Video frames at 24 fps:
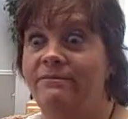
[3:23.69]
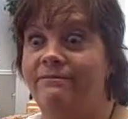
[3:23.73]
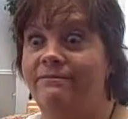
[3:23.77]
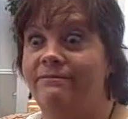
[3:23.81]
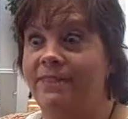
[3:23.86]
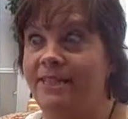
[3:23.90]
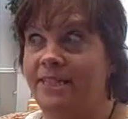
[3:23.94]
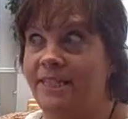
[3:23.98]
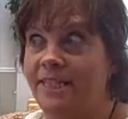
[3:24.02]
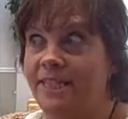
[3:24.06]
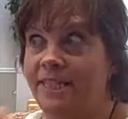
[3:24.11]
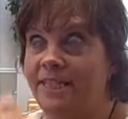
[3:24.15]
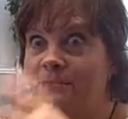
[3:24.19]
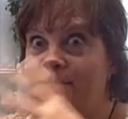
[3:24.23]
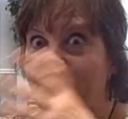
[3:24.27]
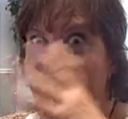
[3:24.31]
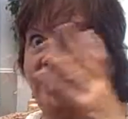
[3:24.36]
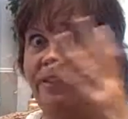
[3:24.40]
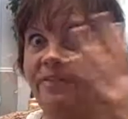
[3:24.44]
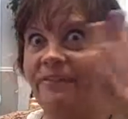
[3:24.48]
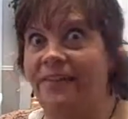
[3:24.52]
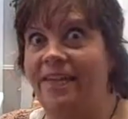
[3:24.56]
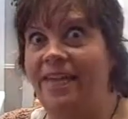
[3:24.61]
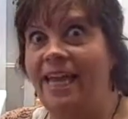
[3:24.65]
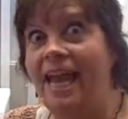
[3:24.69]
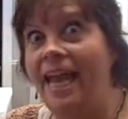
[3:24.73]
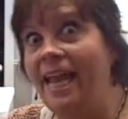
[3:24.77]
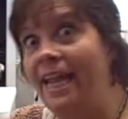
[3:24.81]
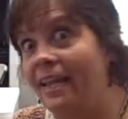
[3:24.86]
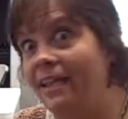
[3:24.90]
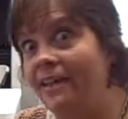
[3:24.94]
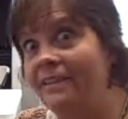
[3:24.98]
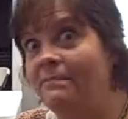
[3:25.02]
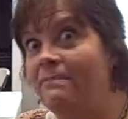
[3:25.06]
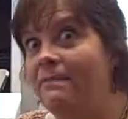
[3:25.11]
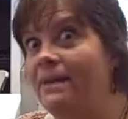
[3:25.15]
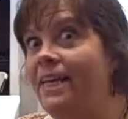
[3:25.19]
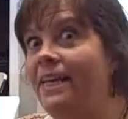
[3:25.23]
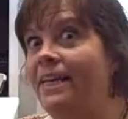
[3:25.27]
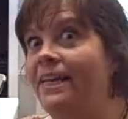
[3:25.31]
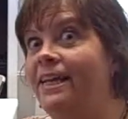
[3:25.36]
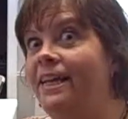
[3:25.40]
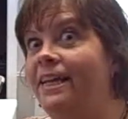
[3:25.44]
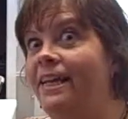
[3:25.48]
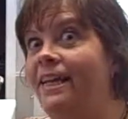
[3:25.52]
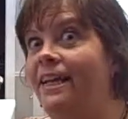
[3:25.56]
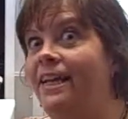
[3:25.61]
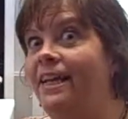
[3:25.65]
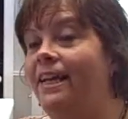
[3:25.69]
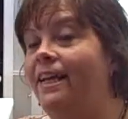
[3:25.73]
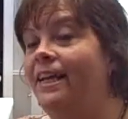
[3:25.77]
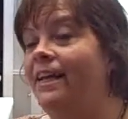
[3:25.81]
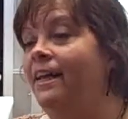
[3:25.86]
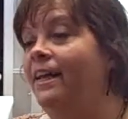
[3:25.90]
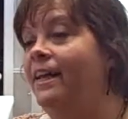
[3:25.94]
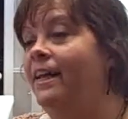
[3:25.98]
with the smell of a cake baking,